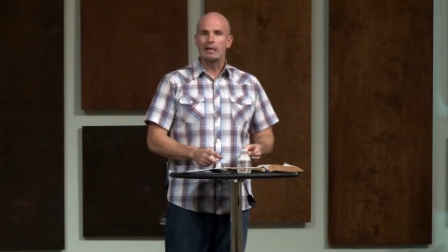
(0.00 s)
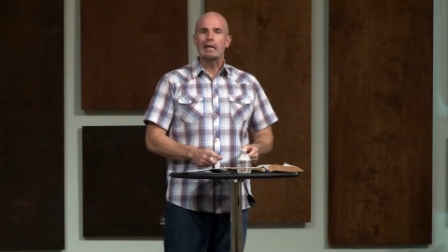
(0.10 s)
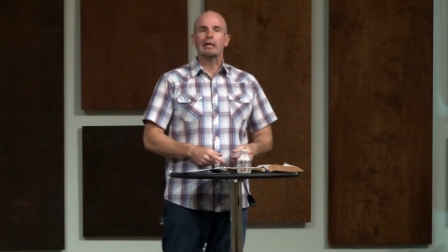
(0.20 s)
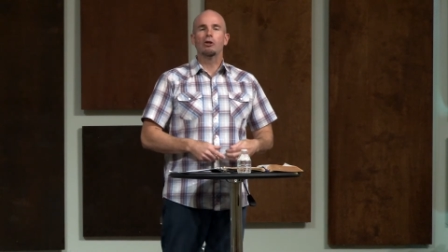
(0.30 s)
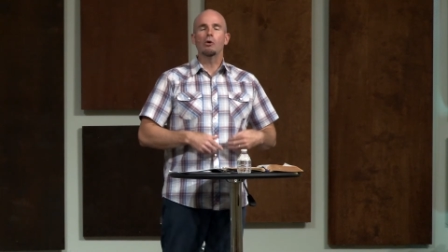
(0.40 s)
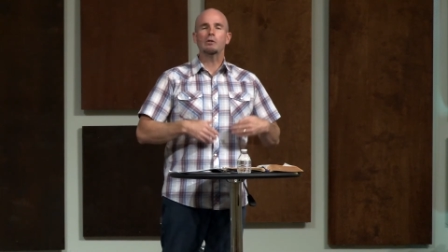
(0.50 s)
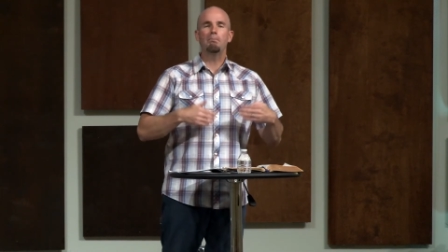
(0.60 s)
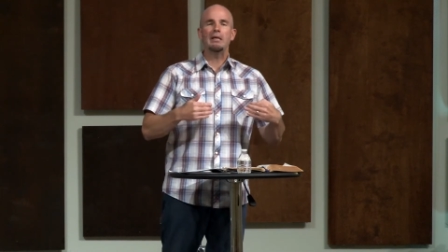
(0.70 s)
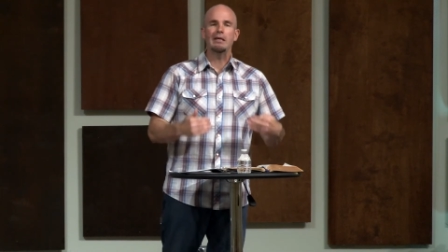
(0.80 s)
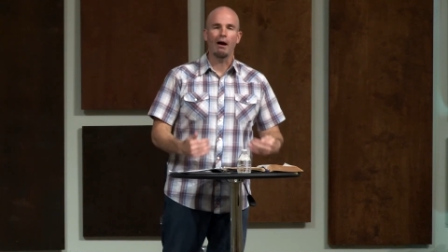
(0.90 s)
It goes
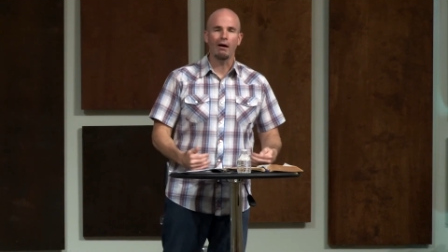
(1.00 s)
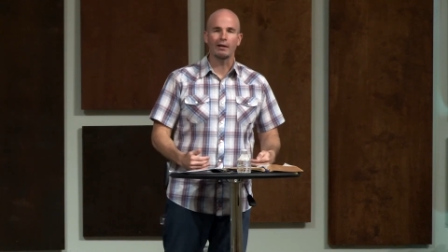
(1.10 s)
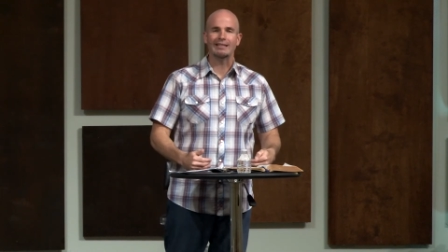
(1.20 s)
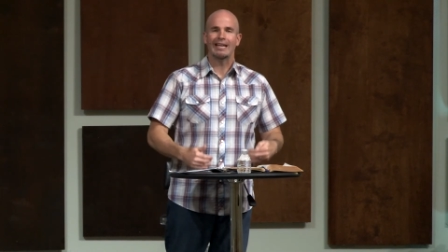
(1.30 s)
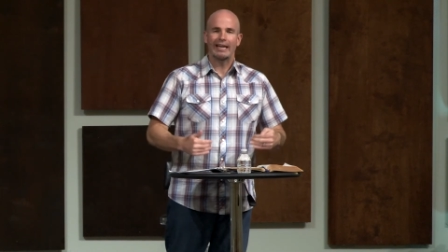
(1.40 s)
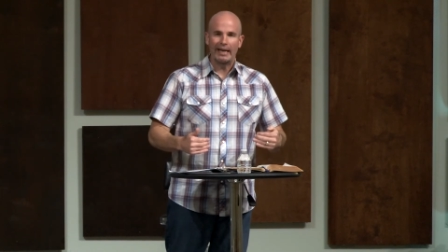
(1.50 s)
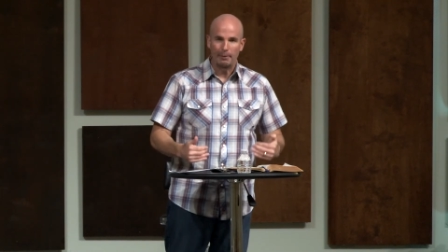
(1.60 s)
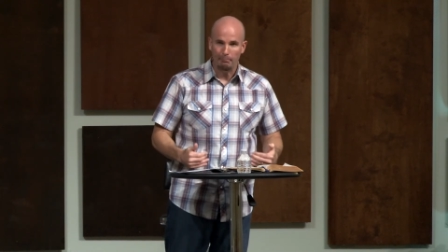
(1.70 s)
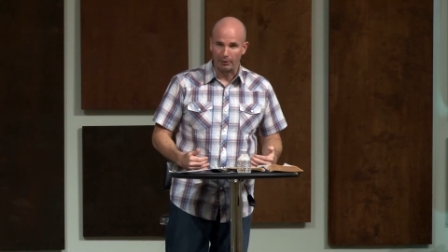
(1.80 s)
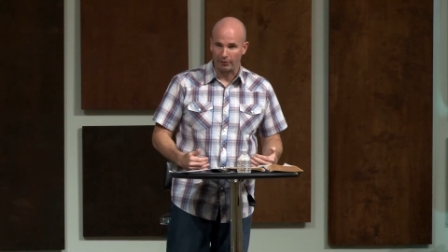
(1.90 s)
beyond
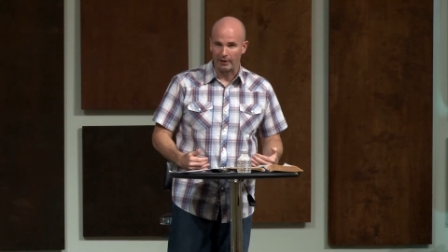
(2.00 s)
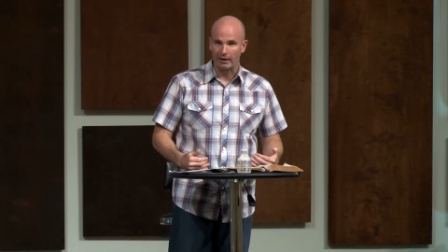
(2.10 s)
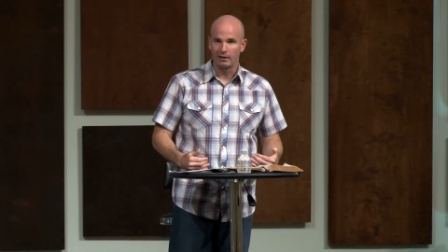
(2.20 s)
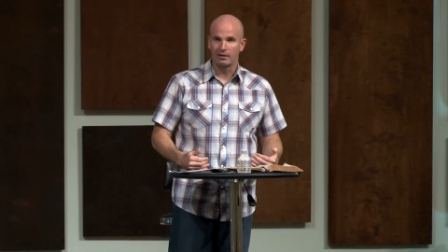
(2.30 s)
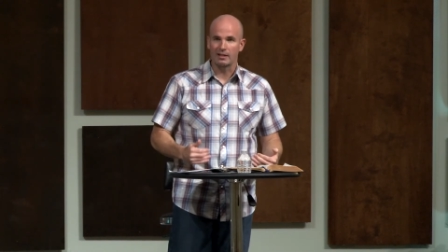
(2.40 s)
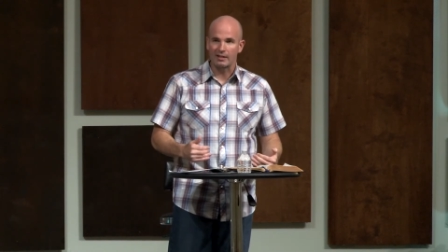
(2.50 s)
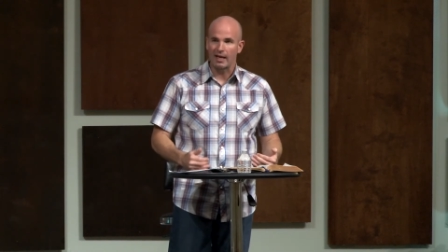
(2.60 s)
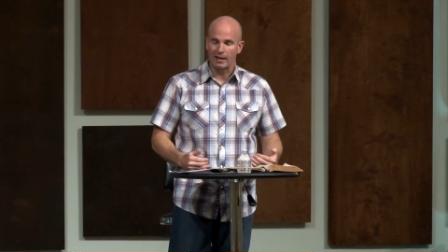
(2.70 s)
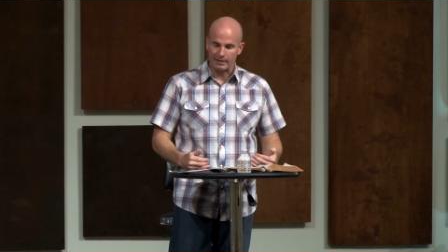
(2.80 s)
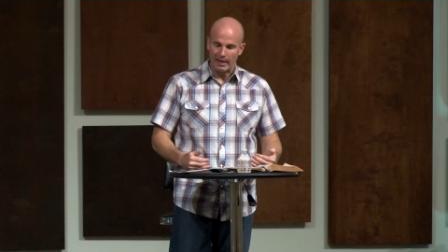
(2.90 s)
empathy that
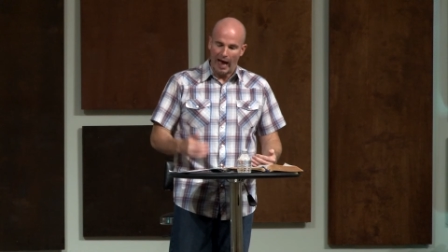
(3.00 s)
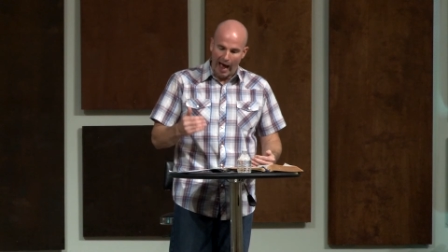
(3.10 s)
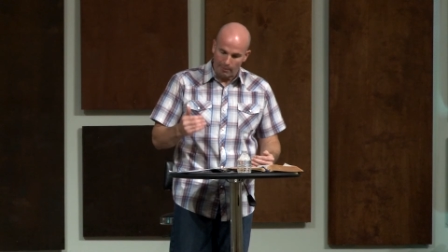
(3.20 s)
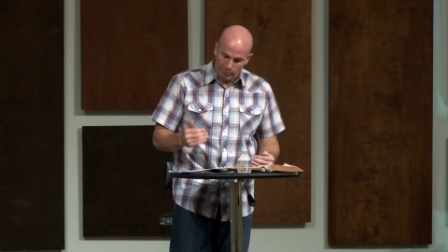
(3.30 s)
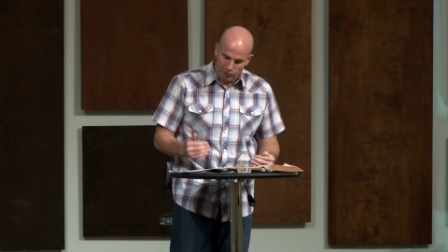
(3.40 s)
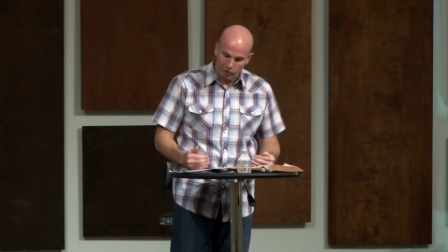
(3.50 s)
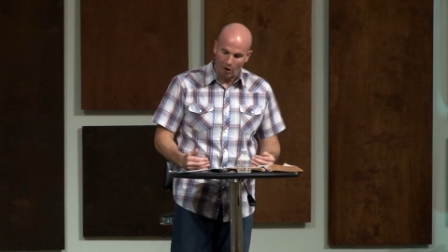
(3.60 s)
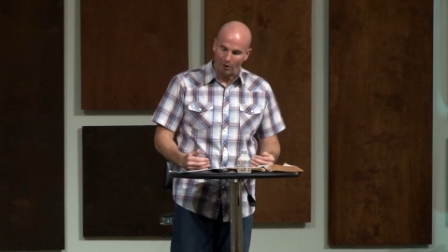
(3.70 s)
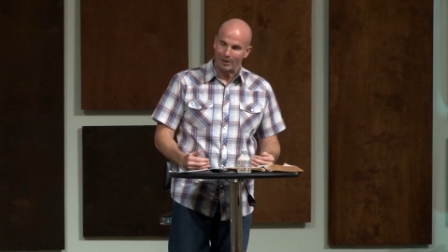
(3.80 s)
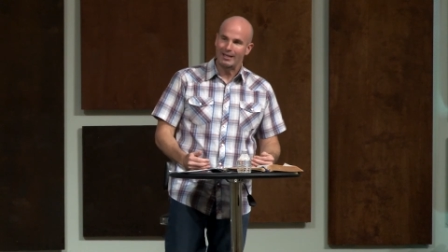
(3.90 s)
says, I'm
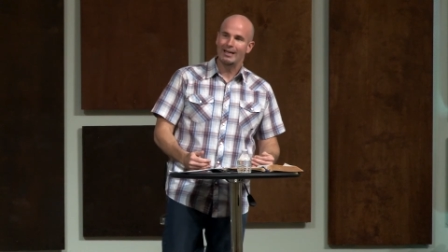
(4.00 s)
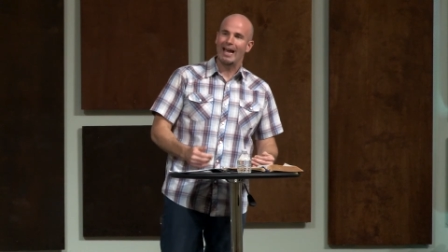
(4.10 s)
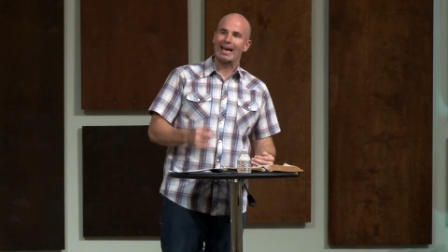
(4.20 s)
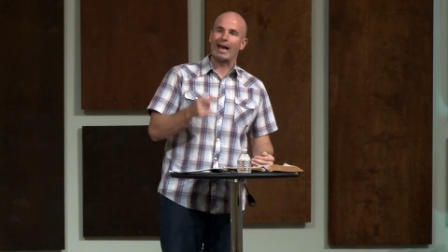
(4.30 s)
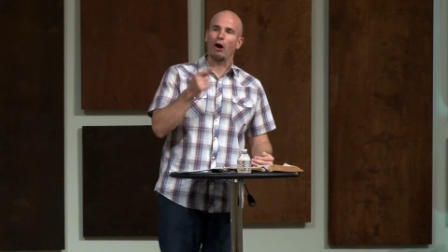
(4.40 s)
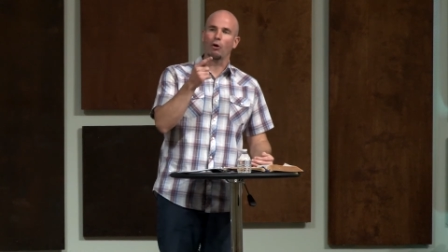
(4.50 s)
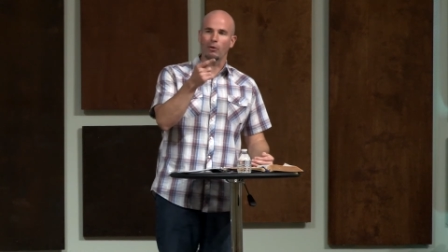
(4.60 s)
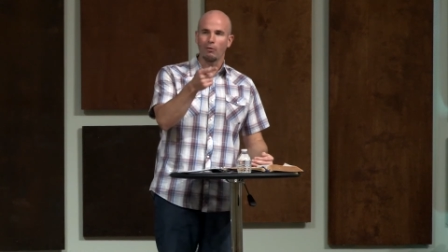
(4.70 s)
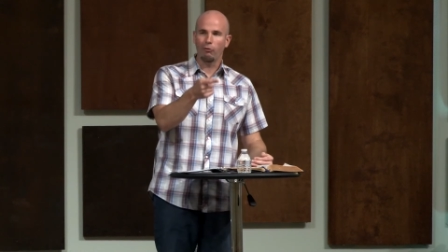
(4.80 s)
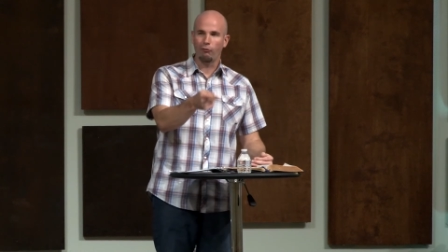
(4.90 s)
sorry and I
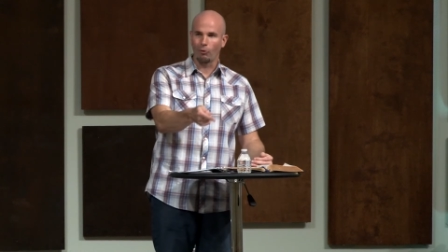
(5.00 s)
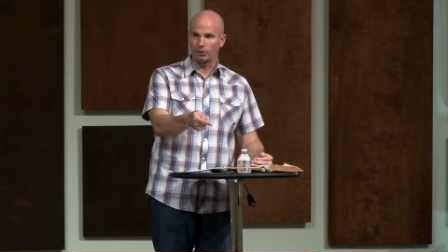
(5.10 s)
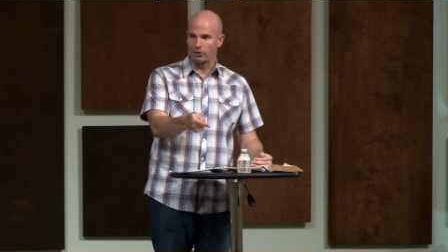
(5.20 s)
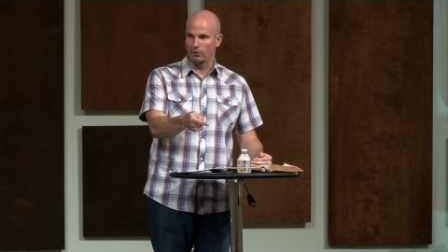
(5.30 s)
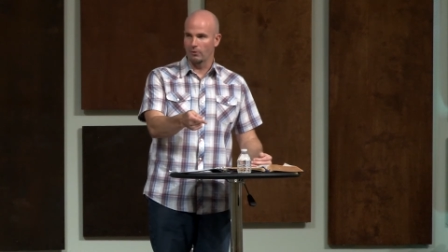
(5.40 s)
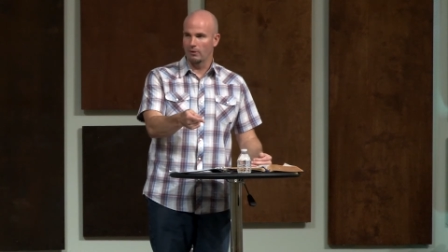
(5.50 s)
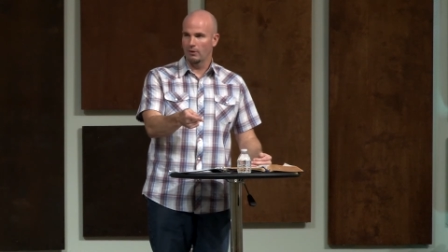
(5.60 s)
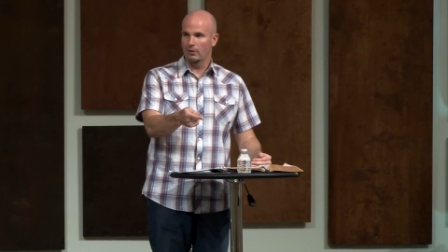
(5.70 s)
hurt for you.